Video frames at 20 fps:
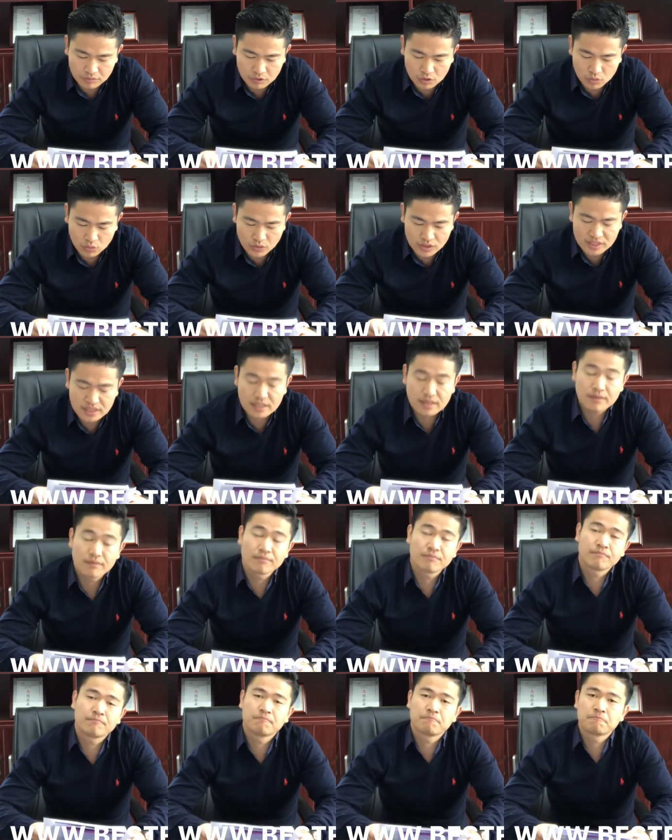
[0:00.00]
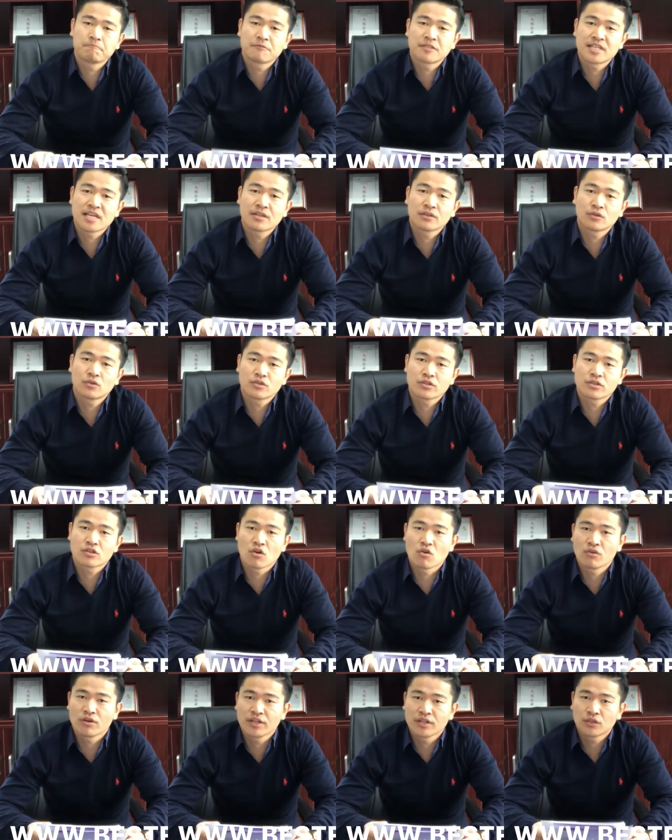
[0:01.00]
we can send the goods
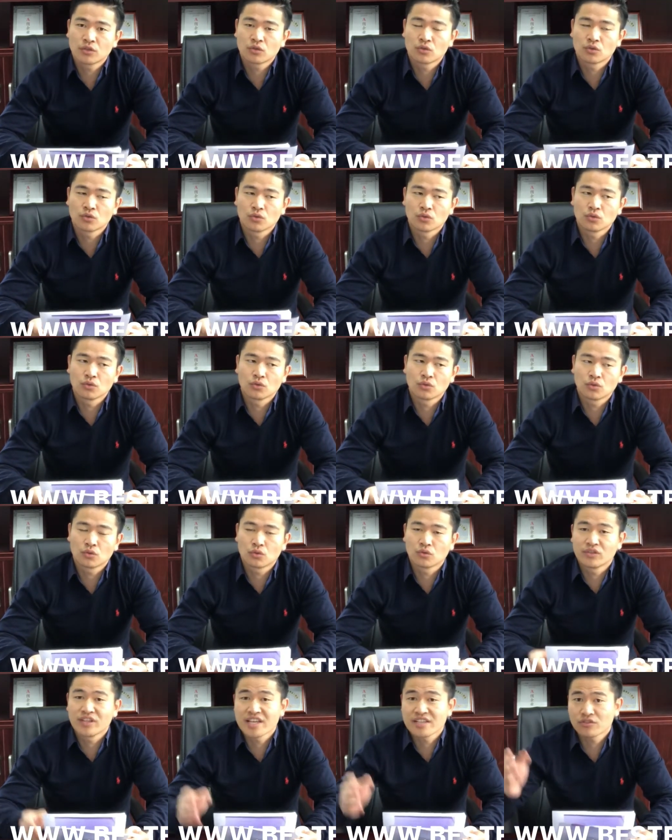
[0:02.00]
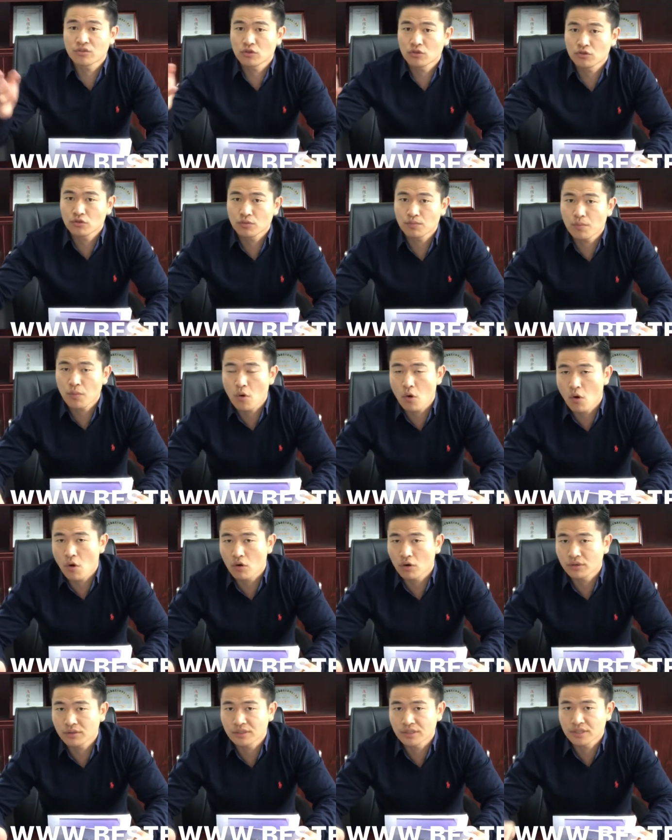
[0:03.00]
only to destination
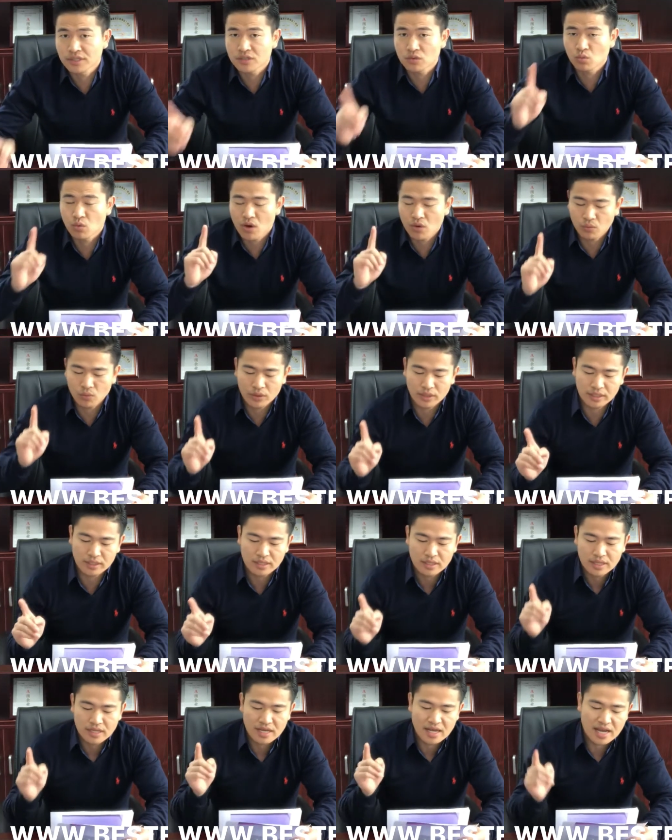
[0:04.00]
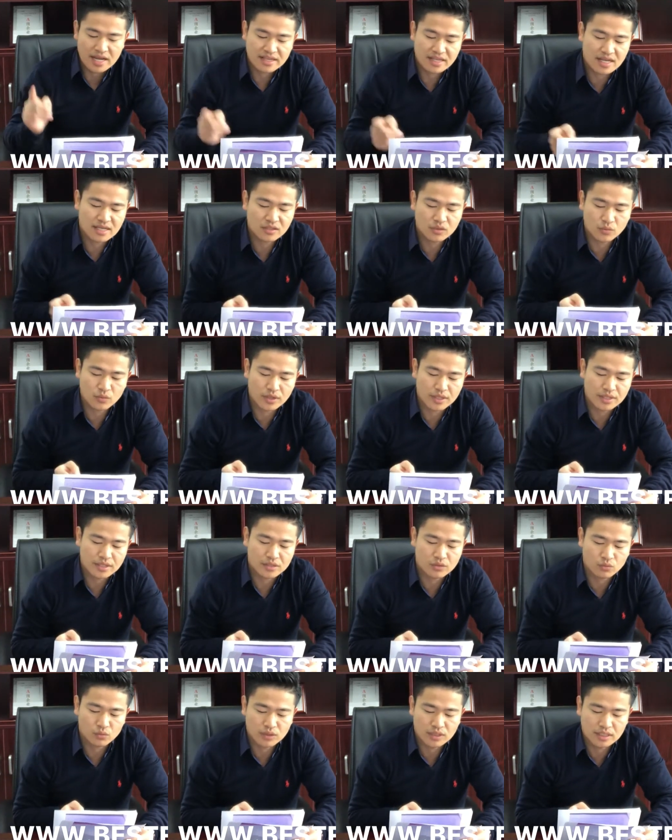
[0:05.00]
port is one way. Another way
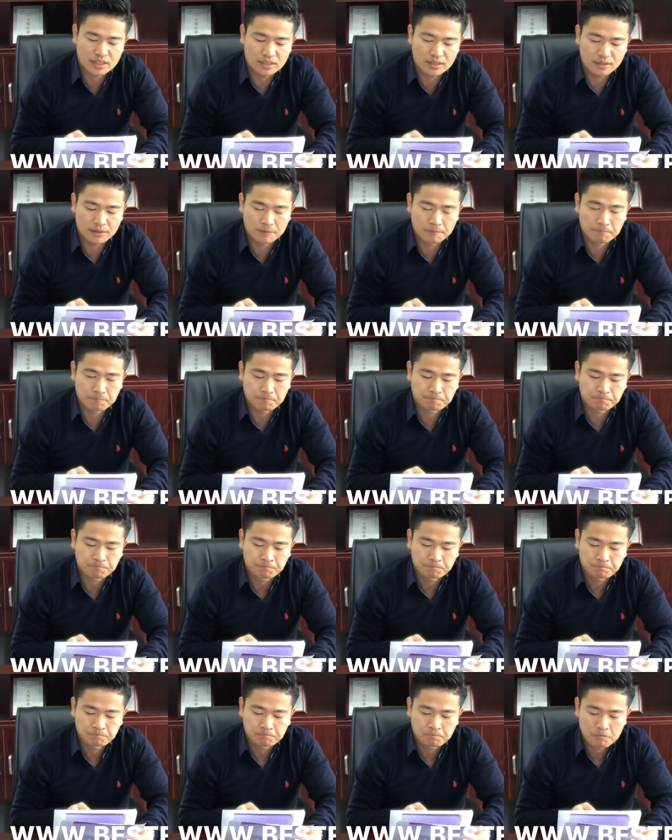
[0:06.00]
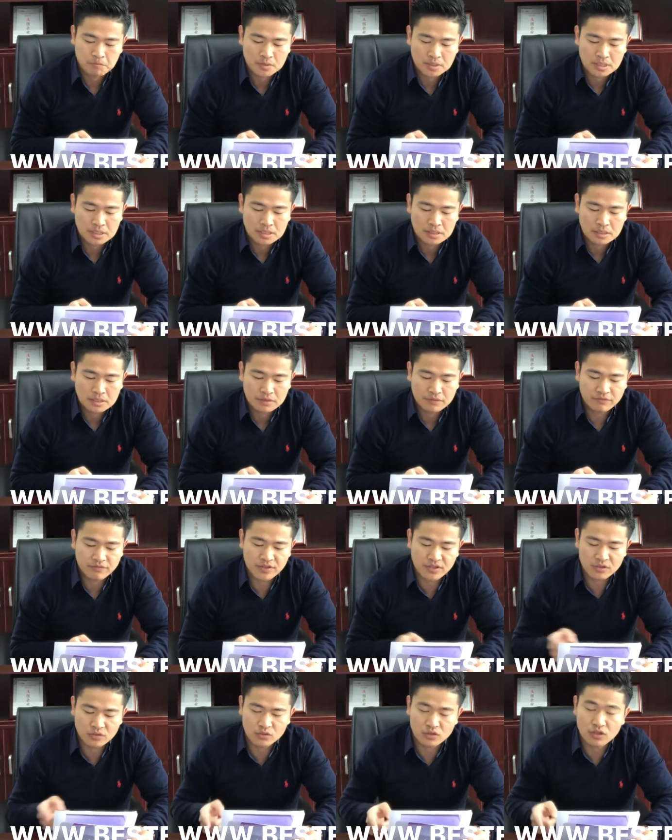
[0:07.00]
is we can
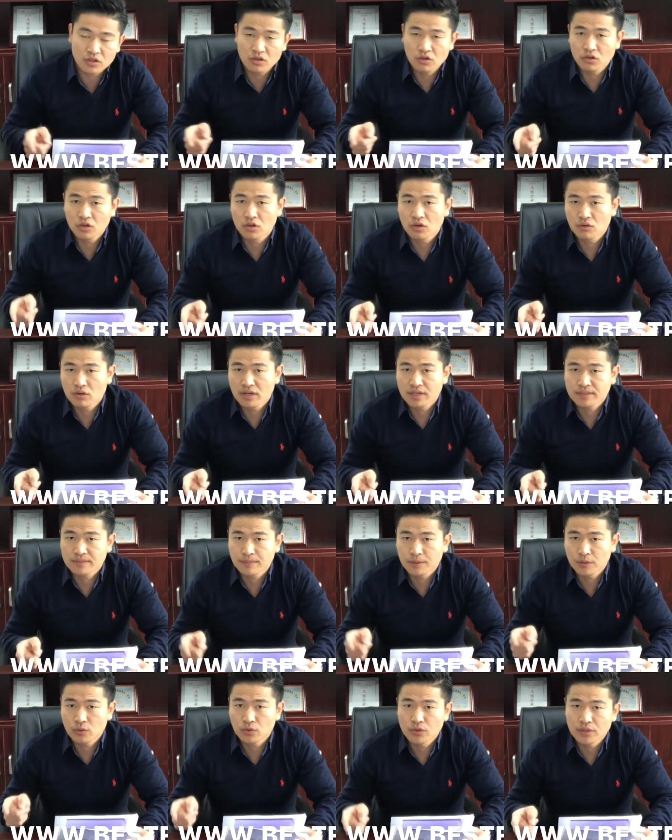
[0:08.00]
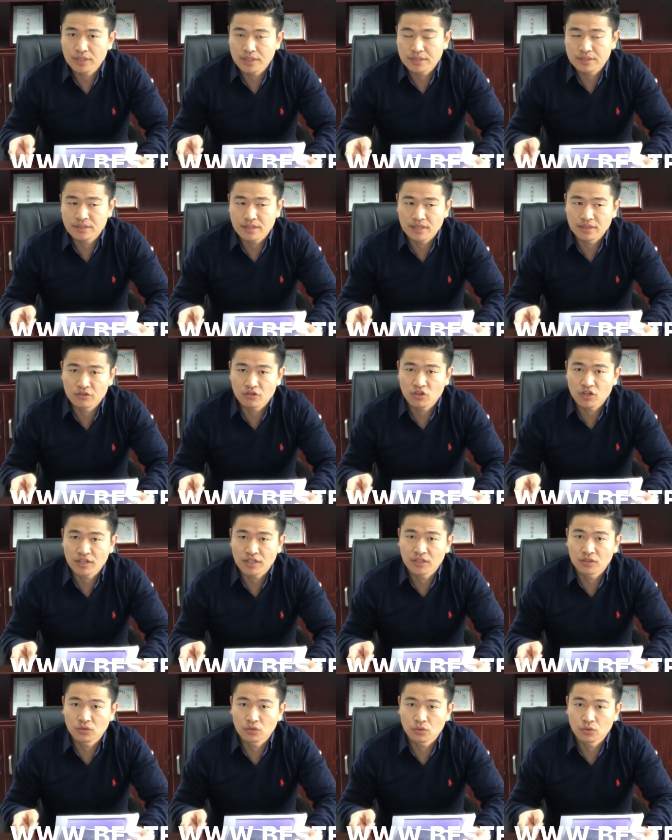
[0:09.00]
finish the local customer clearance and check
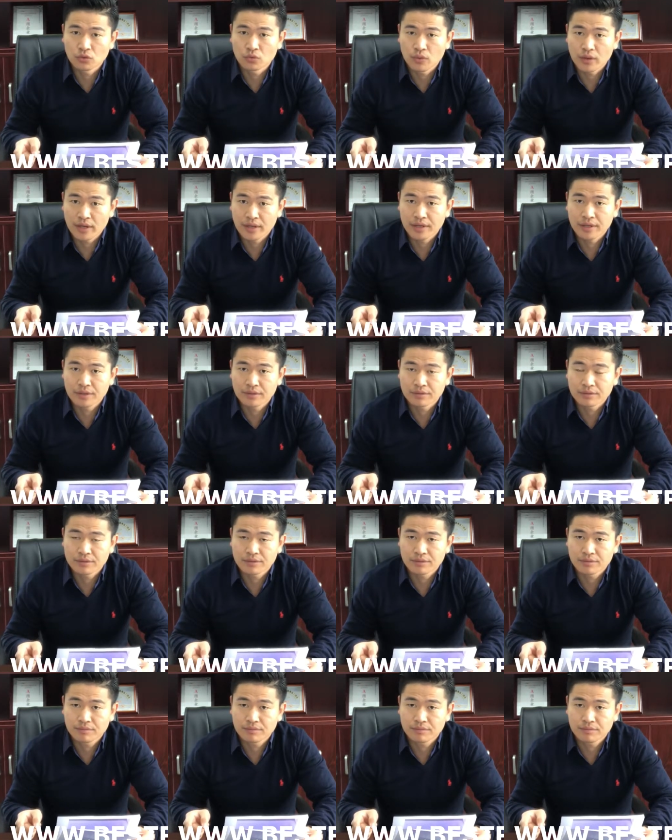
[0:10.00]
into your warehouse.